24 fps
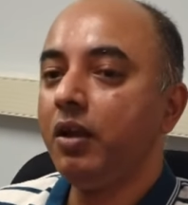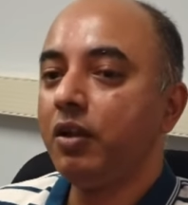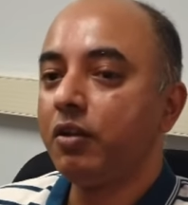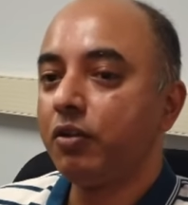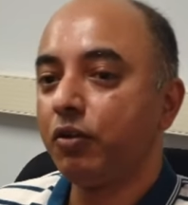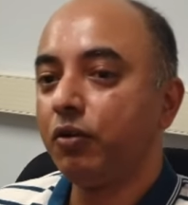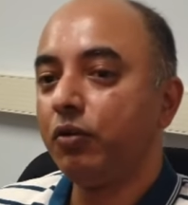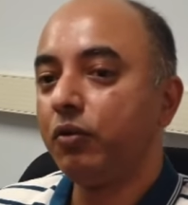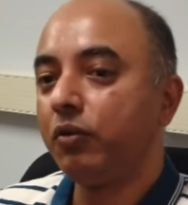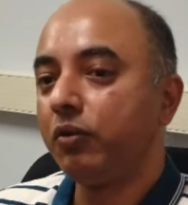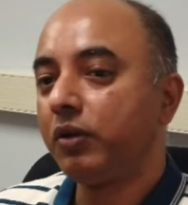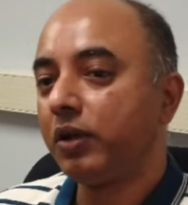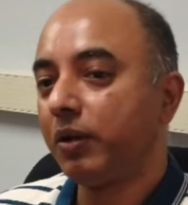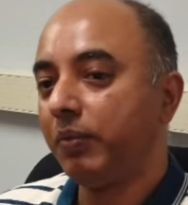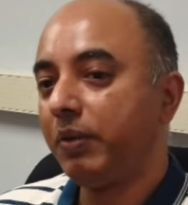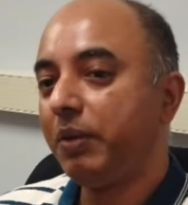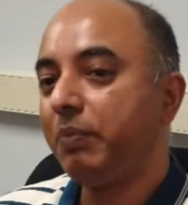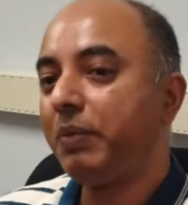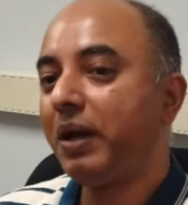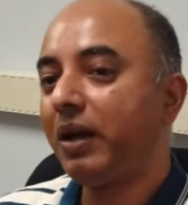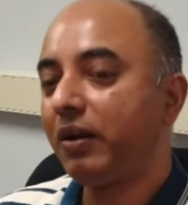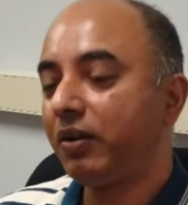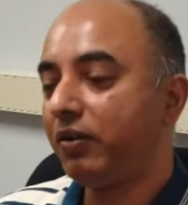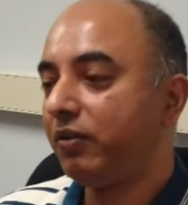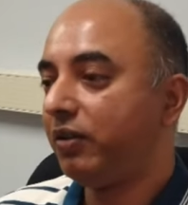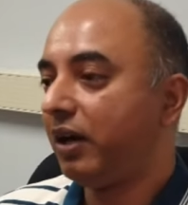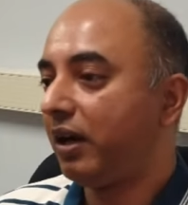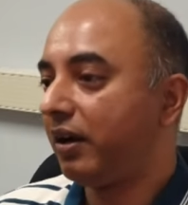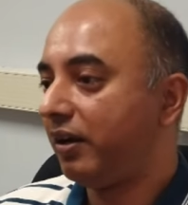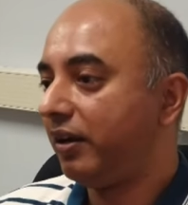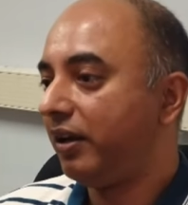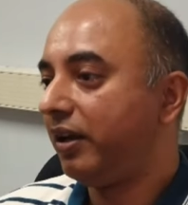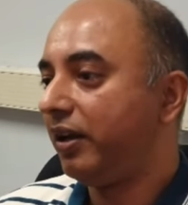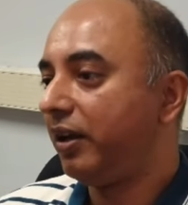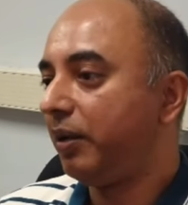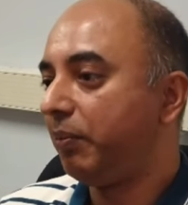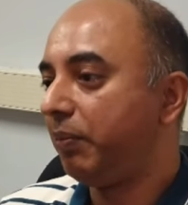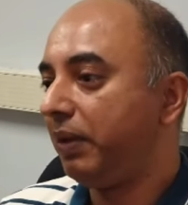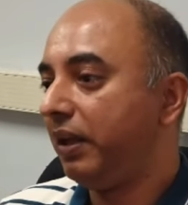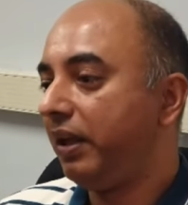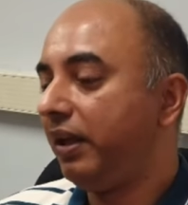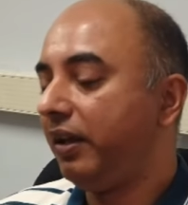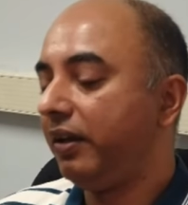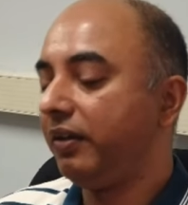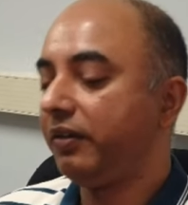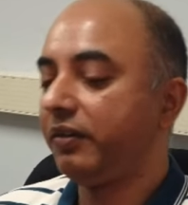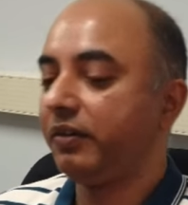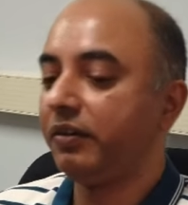So coming back to RNA
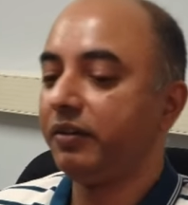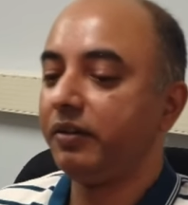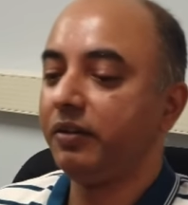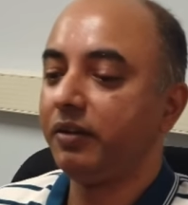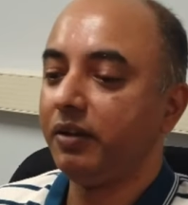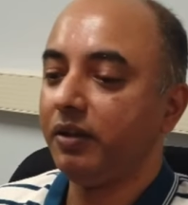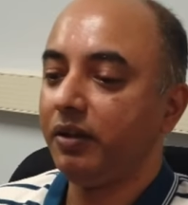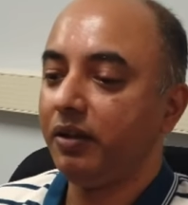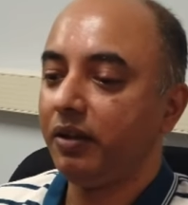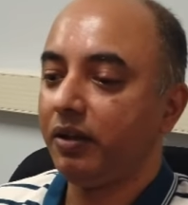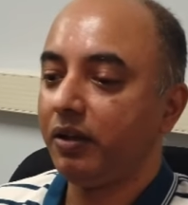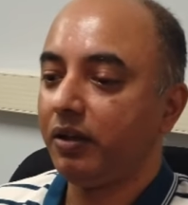replication,